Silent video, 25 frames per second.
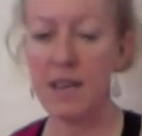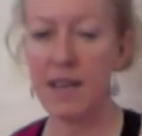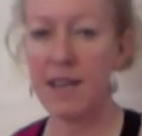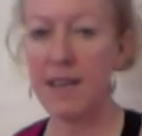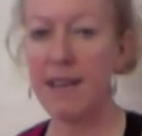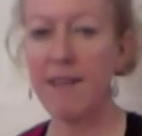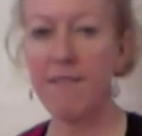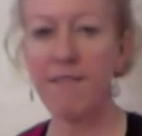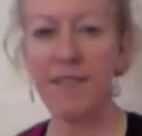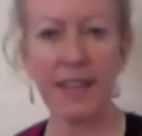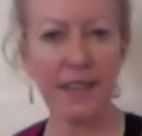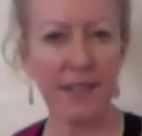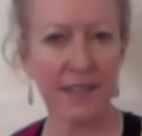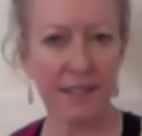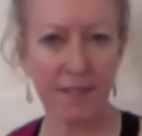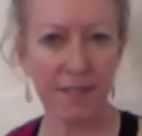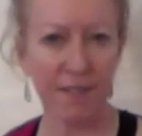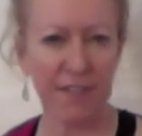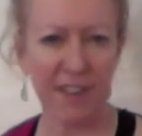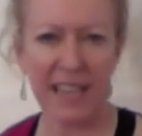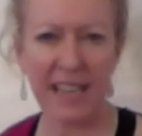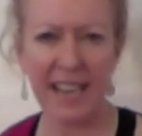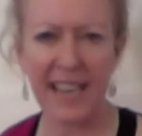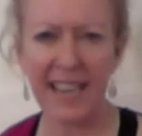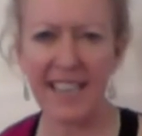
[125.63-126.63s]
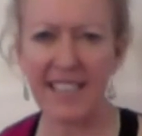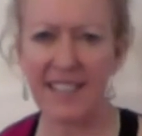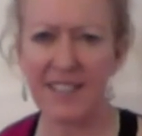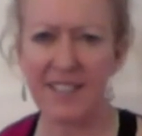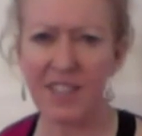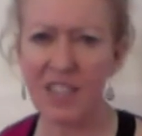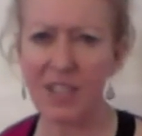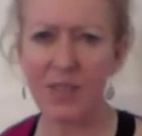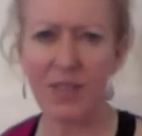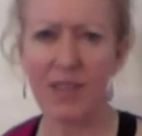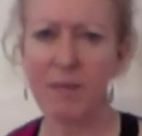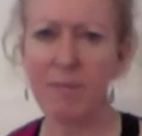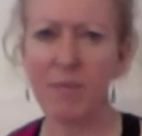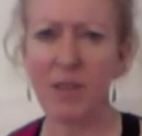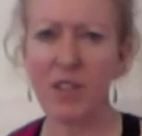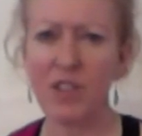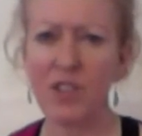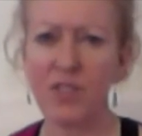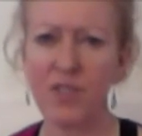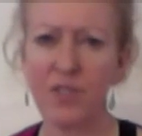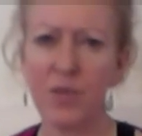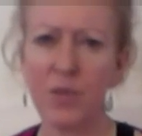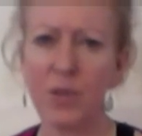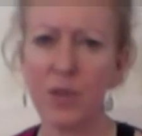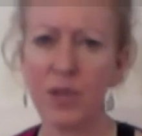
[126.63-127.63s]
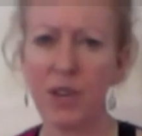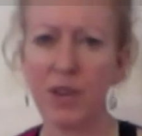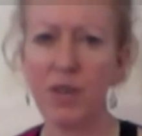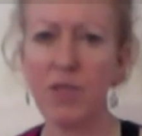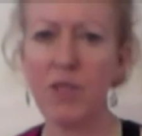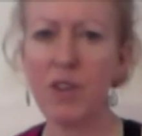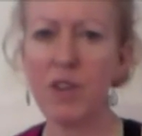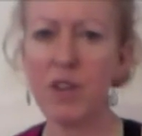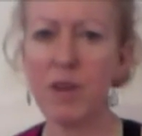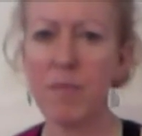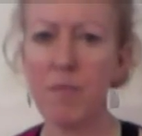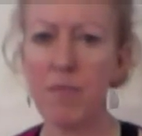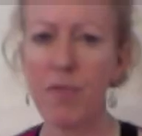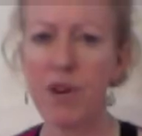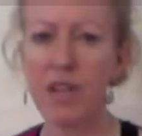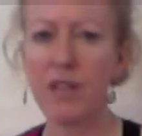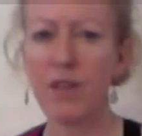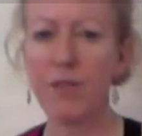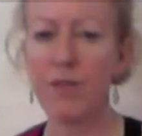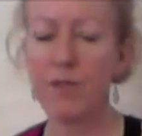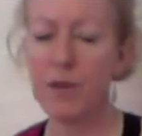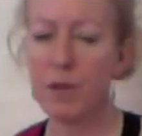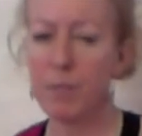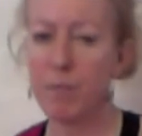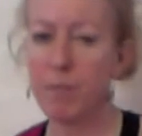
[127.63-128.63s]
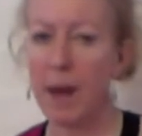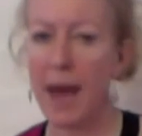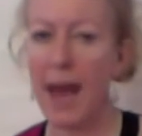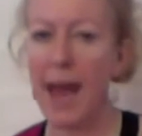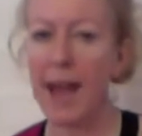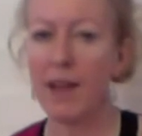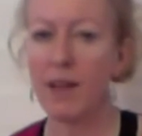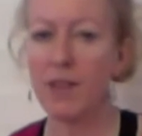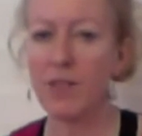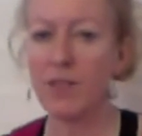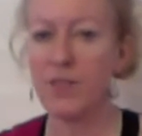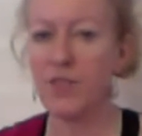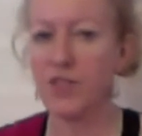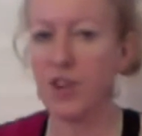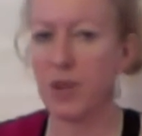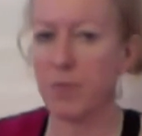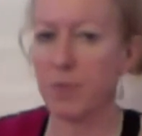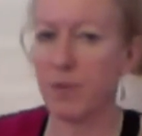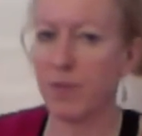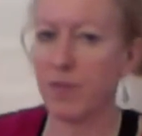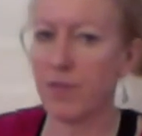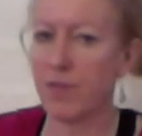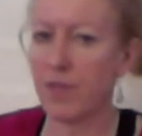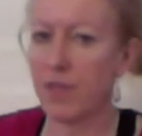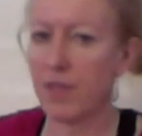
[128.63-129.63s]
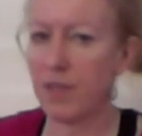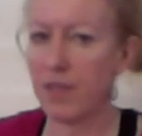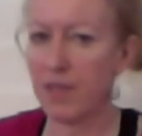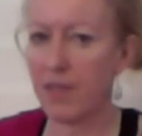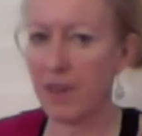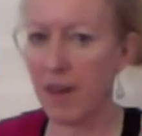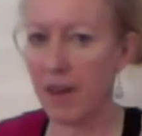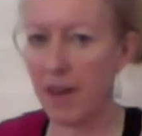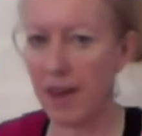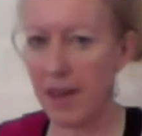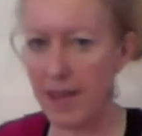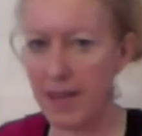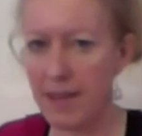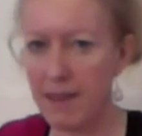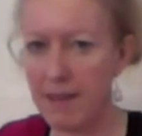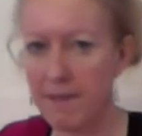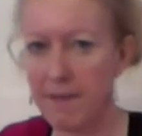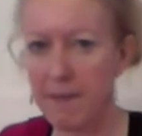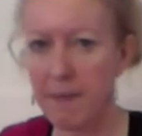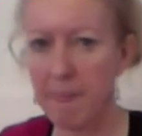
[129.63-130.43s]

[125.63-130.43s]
If that doesn't feel like it's doing much for you, you can bring the foot back on top of the thigh,